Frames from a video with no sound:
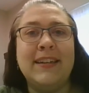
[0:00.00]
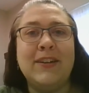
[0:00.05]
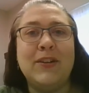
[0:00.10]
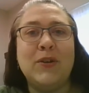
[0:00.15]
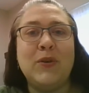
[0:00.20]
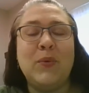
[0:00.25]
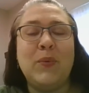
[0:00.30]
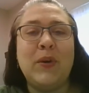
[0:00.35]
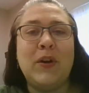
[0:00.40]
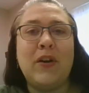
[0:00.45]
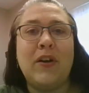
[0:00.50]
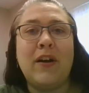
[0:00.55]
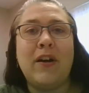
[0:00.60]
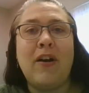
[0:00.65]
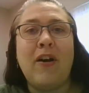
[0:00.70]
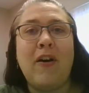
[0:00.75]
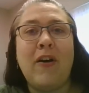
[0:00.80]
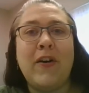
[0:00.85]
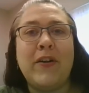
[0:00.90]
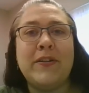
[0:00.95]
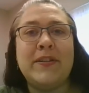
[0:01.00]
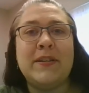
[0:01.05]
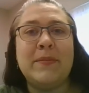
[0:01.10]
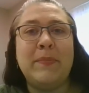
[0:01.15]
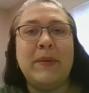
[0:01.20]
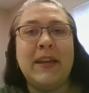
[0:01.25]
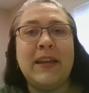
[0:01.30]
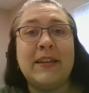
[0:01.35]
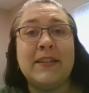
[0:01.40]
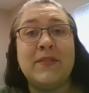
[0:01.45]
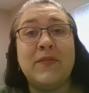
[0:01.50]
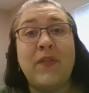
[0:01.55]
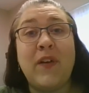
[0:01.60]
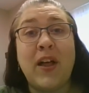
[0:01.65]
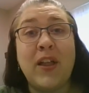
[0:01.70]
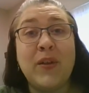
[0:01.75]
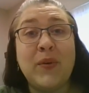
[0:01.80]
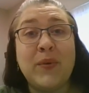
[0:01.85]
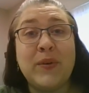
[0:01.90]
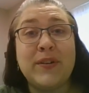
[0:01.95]
who we are called to be as
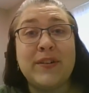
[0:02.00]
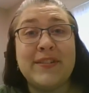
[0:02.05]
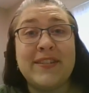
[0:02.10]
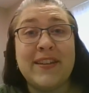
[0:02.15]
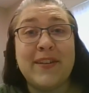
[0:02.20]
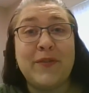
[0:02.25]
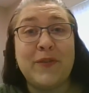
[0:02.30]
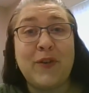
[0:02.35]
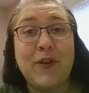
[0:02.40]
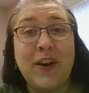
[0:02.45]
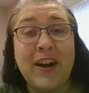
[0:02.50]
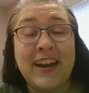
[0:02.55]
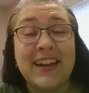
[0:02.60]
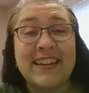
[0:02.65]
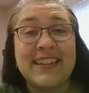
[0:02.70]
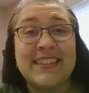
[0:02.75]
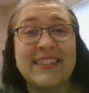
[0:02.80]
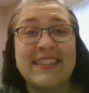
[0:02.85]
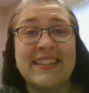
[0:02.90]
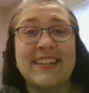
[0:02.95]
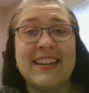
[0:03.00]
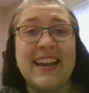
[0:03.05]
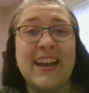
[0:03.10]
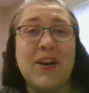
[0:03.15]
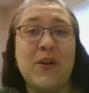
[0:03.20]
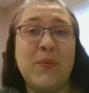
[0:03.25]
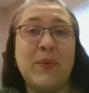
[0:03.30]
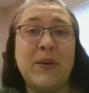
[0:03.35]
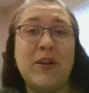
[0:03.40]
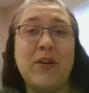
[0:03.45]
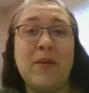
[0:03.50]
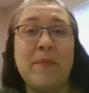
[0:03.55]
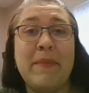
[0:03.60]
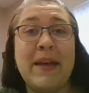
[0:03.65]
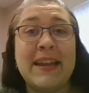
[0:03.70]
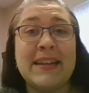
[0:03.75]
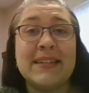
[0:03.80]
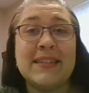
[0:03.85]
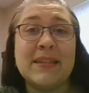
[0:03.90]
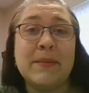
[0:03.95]
followers of Christ, and how we are
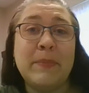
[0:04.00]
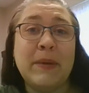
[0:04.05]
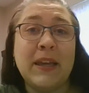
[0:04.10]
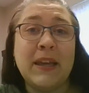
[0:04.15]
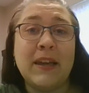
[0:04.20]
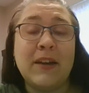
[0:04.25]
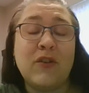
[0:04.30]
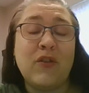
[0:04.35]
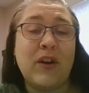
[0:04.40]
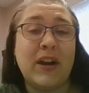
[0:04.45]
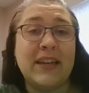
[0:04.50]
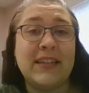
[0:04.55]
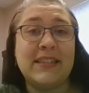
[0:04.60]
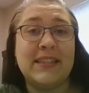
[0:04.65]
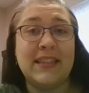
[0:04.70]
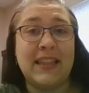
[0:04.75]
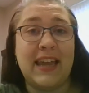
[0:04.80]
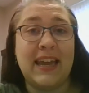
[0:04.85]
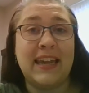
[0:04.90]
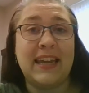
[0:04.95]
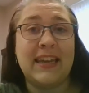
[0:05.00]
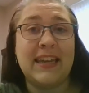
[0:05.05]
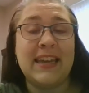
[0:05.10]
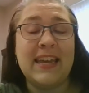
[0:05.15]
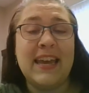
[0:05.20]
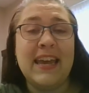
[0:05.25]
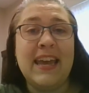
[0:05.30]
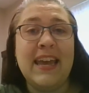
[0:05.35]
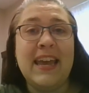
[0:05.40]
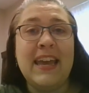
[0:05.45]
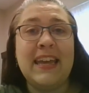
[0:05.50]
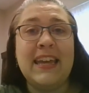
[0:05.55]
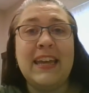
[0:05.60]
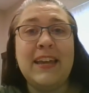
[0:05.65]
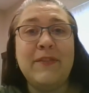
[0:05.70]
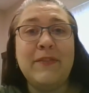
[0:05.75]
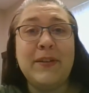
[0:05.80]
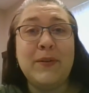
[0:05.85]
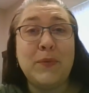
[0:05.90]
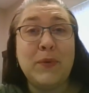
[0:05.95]
meant to be Christ-like,
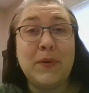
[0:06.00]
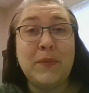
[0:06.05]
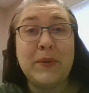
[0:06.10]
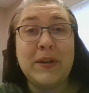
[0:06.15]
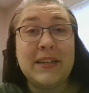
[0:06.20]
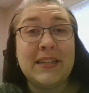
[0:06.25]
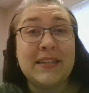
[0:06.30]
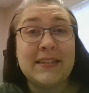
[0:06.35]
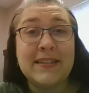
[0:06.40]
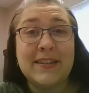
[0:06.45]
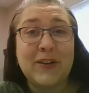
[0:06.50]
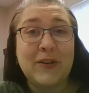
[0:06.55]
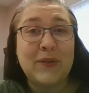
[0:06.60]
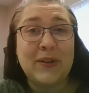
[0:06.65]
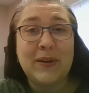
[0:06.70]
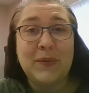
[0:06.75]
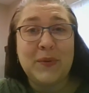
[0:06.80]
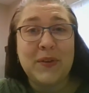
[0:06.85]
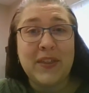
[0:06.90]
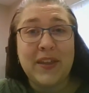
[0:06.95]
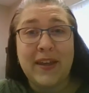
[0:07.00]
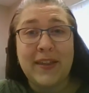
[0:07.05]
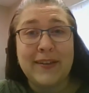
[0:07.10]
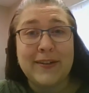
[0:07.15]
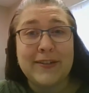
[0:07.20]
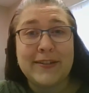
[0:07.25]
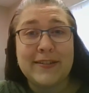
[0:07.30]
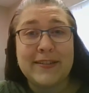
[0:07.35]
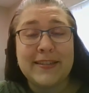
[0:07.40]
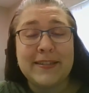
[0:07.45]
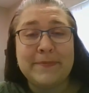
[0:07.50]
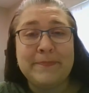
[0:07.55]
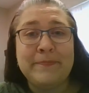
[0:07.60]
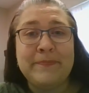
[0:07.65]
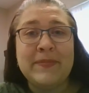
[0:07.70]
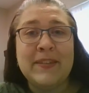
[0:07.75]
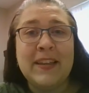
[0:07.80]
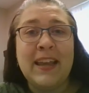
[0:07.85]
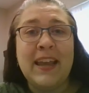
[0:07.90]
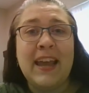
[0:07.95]
even when we disagree with others.
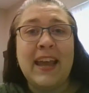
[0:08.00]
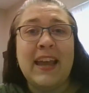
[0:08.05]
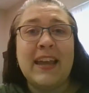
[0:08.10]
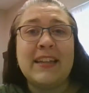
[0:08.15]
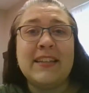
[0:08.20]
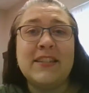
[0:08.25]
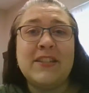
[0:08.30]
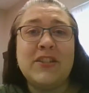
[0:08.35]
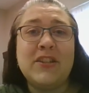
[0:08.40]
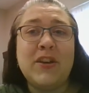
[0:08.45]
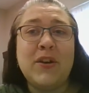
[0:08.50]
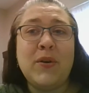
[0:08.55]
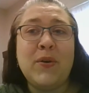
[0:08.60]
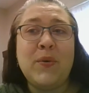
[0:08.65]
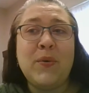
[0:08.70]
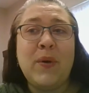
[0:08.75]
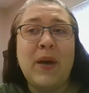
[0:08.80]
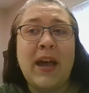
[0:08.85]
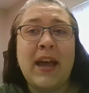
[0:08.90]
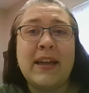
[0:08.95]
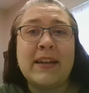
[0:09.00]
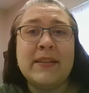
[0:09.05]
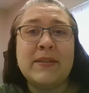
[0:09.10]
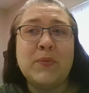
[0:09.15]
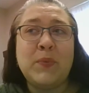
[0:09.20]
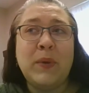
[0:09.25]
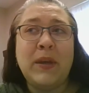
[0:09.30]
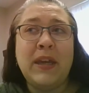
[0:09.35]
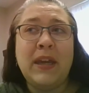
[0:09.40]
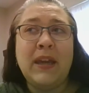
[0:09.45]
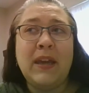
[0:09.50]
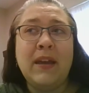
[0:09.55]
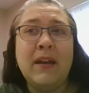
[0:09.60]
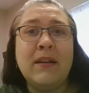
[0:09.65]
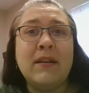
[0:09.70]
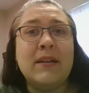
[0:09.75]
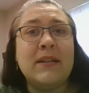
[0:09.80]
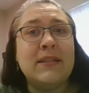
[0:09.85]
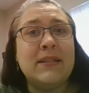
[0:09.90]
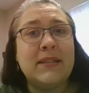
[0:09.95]
And so as we
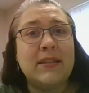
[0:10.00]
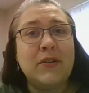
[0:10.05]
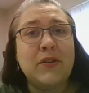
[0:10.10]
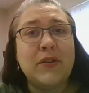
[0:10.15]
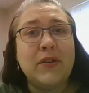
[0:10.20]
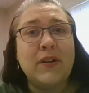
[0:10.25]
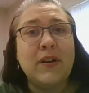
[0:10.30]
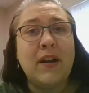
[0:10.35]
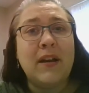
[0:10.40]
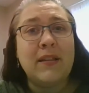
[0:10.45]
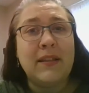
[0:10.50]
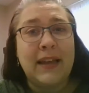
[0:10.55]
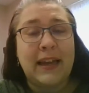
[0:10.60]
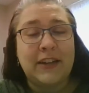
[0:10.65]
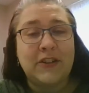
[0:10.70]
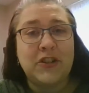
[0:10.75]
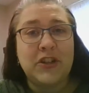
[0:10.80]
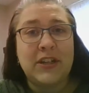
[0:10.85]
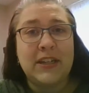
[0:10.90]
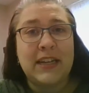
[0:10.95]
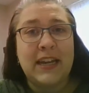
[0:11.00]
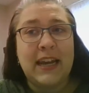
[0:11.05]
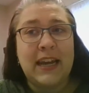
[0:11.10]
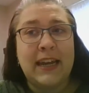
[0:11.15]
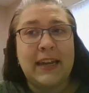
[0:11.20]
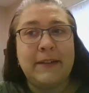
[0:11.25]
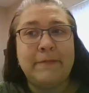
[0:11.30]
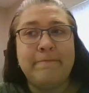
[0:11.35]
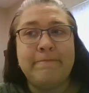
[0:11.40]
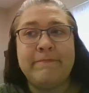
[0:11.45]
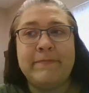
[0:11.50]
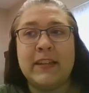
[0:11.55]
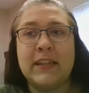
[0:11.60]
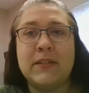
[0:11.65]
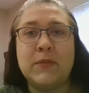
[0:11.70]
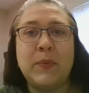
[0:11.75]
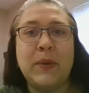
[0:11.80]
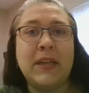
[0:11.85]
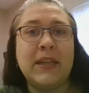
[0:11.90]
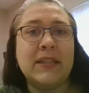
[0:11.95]
consider Election Day,
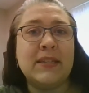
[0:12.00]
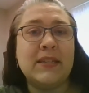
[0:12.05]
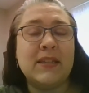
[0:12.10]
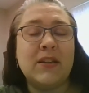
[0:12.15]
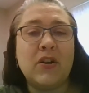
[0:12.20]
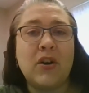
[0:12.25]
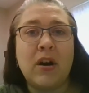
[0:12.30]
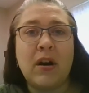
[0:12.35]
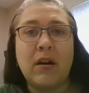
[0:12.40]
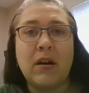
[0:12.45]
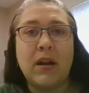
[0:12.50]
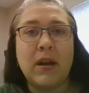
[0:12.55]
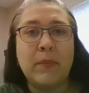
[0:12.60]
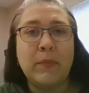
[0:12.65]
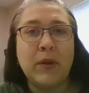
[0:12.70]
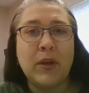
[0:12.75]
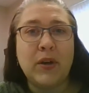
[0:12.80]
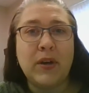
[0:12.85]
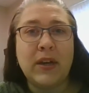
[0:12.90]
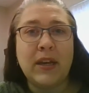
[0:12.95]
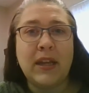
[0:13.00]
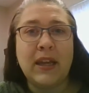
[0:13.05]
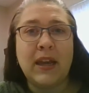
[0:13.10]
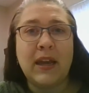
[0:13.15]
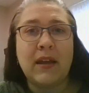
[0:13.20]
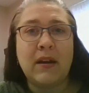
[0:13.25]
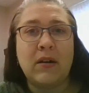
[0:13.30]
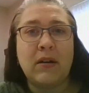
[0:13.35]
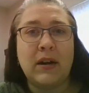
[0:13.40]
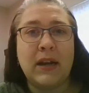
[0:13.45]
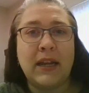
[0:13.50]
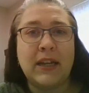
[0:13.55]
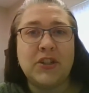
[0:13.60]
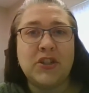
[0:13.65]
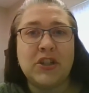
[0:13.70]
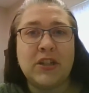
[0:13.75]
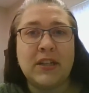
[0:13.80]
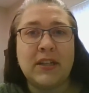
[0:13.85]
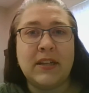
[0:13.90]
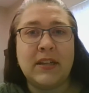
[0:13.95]
as we consider our community and our
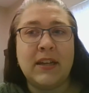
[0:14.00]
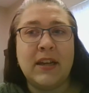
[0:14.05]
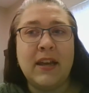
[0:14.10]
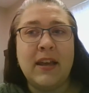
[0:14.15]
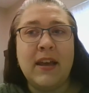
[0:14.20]
nation,